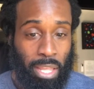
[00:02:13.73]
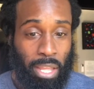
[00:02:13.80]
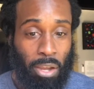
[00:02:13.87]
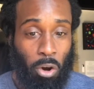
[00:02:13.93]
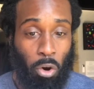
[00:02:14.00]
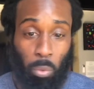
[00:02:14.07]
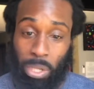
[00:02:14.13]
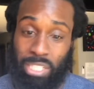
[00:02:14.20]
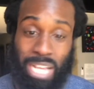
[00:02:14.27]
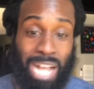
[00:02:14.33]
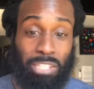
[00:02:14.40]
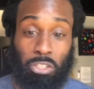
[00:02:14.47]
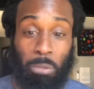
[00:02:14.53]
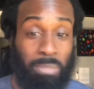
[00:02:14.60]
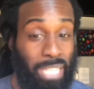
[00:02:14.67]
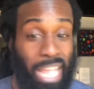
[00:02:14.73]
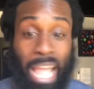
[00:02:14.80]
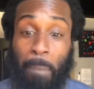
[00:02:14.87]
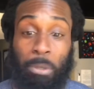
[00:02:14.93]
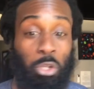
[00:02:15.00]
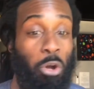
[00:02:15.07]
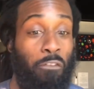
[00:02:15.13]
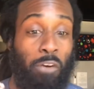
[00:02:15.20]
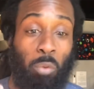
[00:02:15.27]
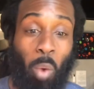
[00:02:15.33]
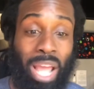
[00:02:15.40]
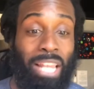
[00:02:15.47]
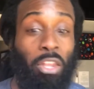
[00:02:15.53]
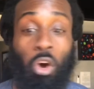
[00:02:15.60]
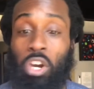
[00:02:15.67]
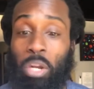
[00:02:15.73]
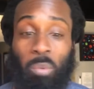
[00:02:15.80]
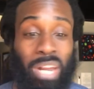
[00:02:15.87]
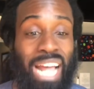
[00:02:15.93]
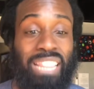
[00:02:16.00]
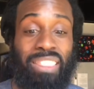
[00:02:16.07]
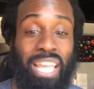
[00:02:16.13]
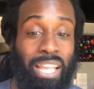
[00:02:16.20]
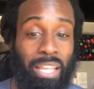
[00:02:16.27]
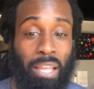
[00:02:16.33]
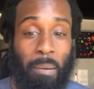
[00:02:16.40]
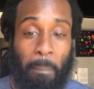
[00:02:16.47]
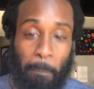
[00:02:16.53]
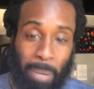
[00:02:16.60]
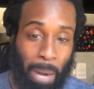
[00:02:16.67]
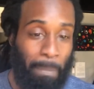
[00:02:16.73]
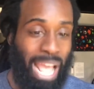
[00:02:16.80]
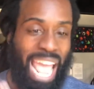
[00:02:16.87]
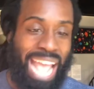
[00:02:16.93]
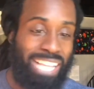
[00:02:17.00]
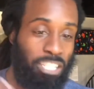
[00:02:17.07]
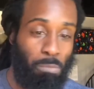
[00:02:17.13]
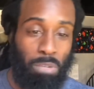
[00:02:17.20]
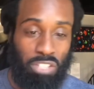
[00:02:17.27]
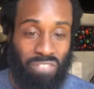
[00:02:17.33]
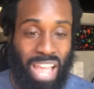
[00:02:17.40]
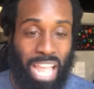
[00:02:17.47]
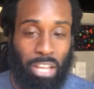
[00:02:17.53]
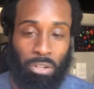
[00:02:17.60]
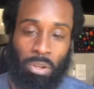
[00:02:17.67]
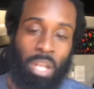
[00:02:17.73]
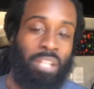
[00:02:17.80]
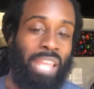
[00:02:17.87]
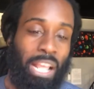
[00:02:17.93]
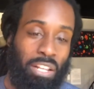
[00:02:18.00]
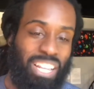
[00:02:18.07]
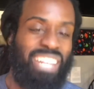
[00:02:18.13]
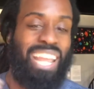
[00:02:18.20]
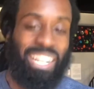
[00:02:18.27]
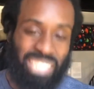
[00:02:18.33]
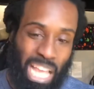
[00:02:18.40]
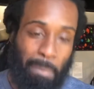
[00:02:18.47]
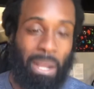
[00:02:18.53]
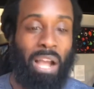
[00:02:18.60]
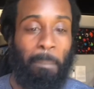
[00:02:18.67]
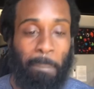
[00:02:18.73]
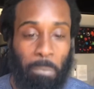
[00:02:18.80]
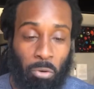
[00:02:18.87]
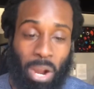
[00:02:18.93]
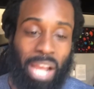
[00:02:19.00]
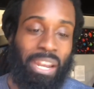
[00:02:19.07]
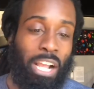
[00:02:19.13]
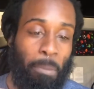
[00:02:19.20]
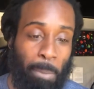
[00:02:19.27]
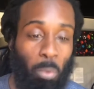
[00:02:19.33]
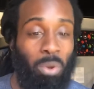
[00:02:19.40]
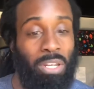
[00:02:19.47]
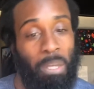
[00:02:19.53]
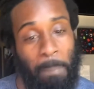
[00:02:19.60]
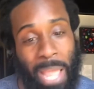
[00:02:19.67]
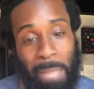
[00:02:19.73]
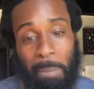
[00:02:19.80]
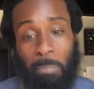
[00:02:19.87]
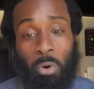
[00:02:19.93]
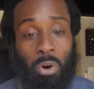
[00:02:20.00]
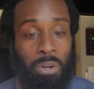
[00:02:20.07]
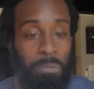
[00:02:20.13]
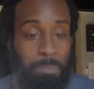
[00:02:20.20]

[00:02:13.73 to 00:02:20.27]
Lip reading: or reach out to them, say, hey, I'm gonna do it for way lower than what I think, but I'm gonna add so much value, the next time I come around, they're gonna be willing to pay me more.